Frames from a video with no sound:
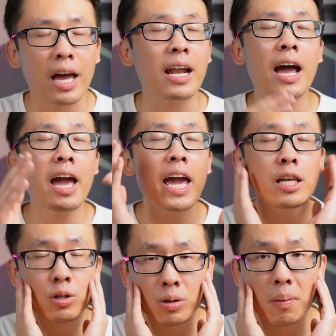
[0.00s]
And I
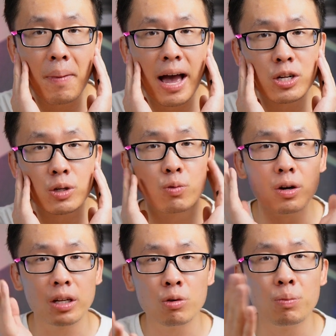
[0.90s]
hate to imagine
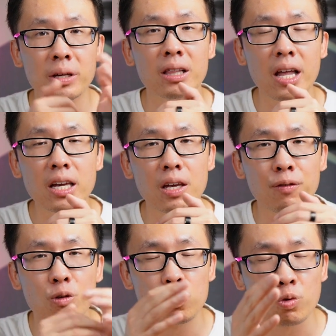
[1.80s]
what it would be like
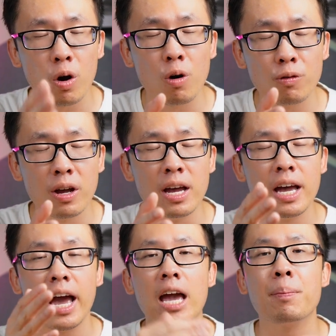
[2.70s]
if you drove
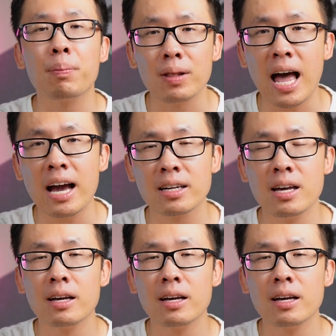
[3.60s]
a black